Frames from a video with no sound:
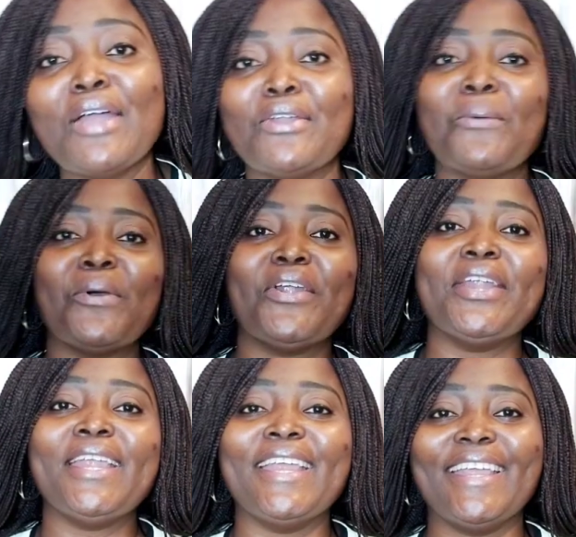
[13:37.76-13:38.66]
don't
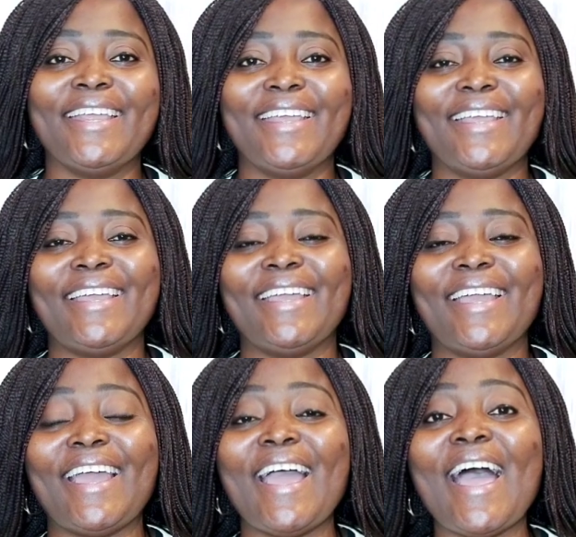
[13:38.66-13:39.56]
worry.
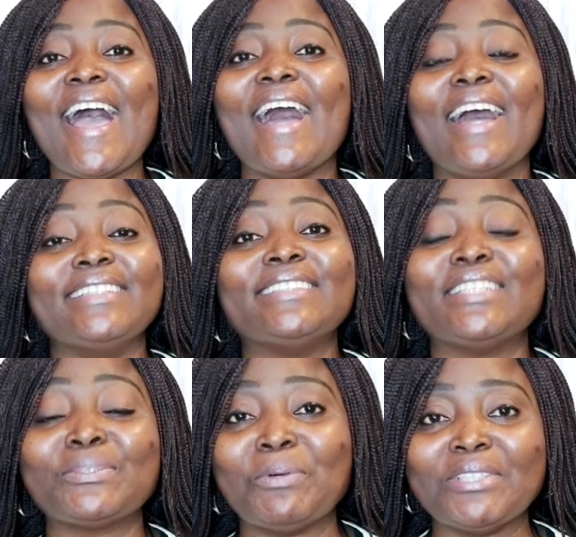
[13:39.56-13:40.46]
And
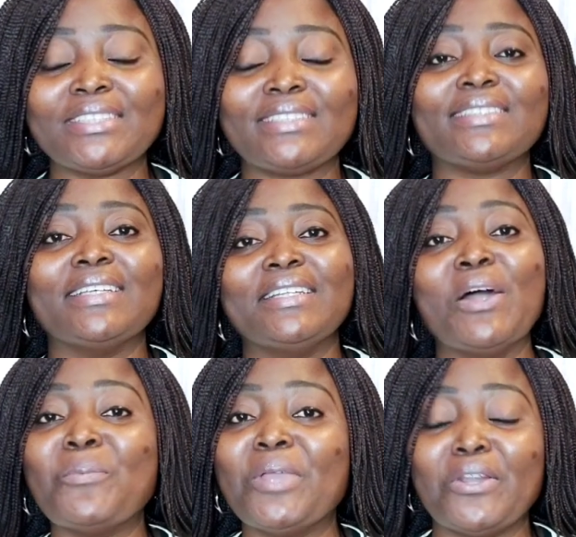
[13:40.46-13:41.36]
this month
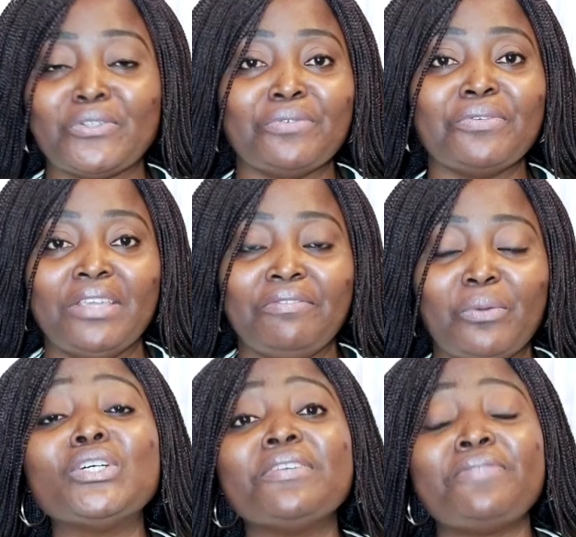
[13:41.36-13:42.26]
there will be a lot of
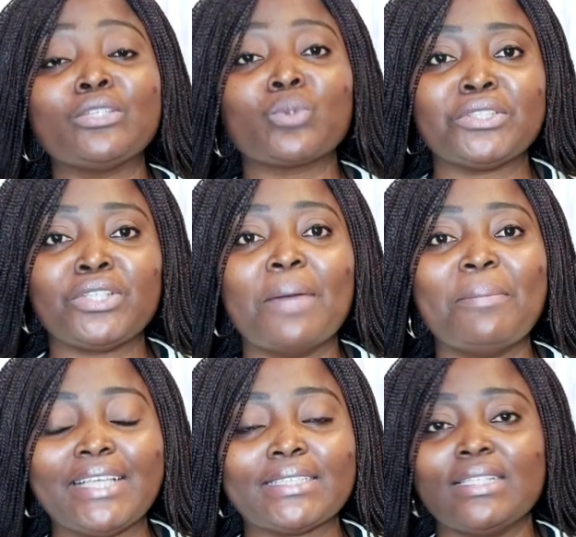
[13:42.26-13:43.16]
giveaways. So the first question I'm
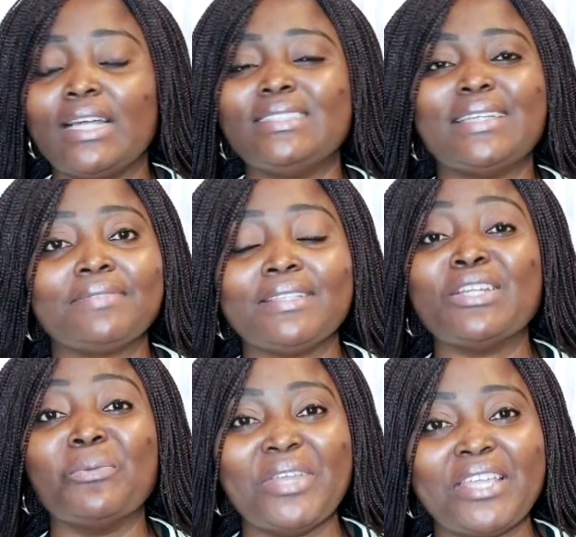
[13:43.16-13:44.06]
asking, and definitely
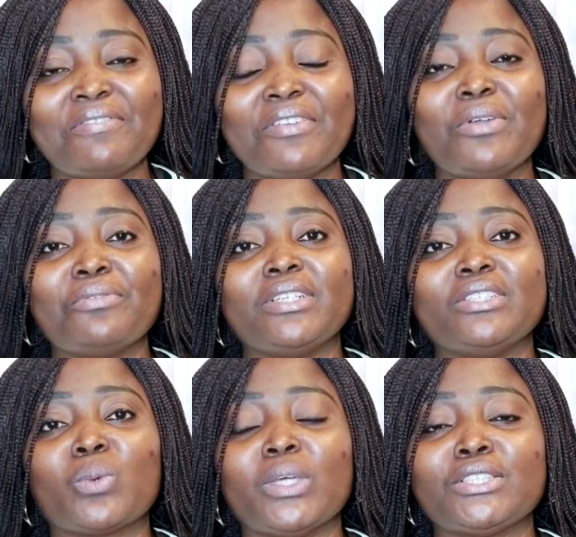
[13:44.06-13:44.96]
there'll be a giveaway for
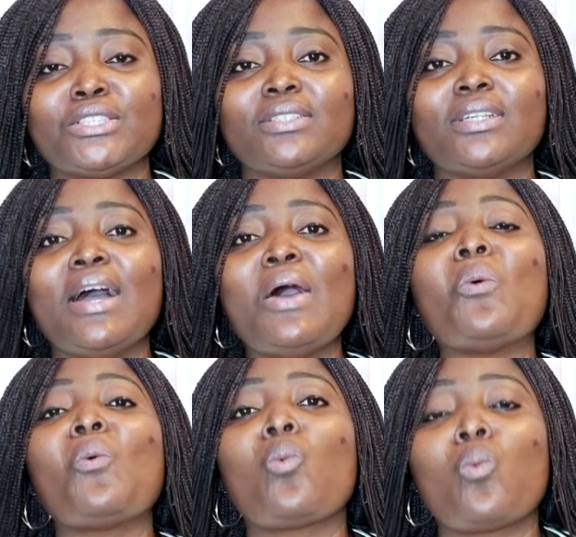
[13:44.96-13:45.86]
this question:
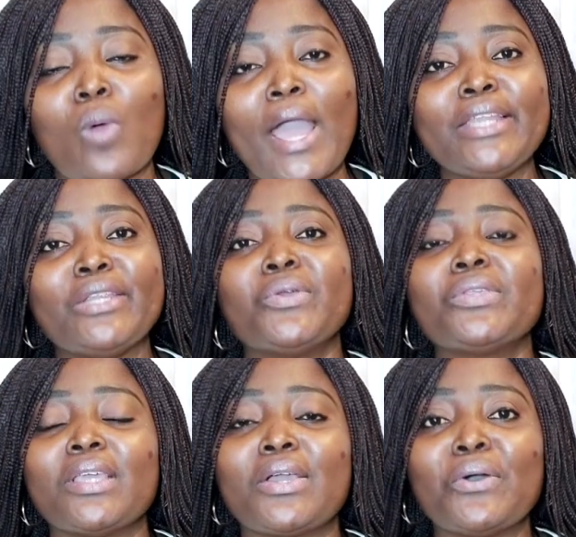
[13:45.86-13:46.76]
why do you
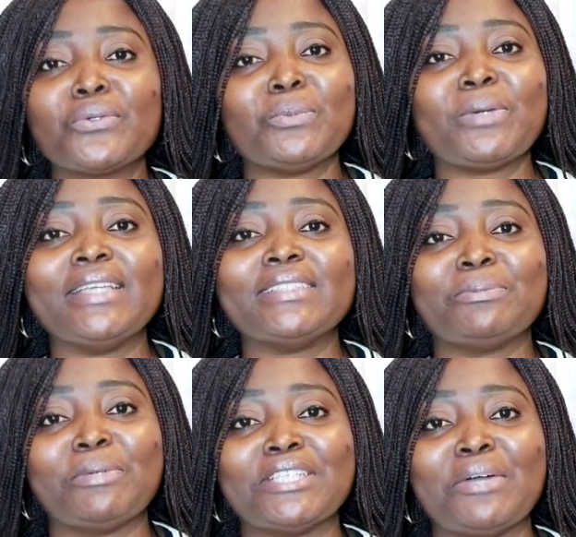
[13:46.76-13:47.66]
think October is a
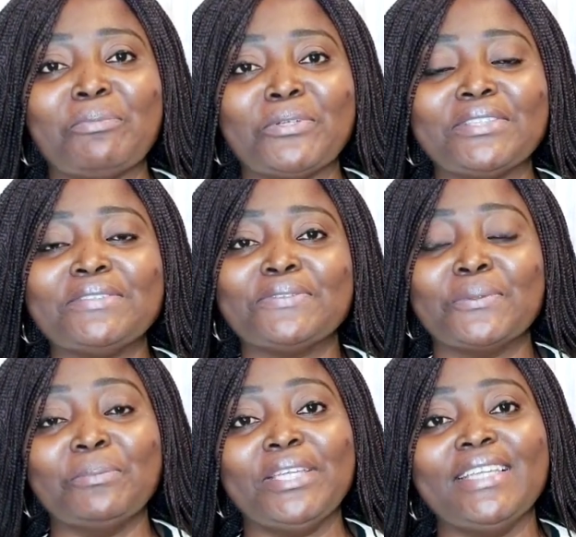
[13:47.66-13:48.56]
special month
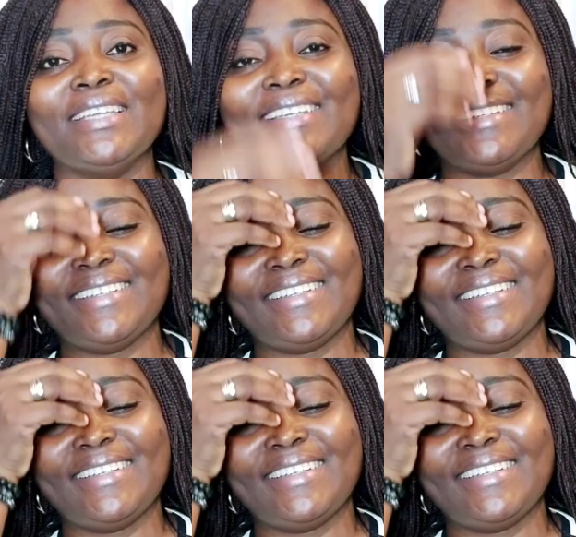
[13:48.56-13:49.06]
for me?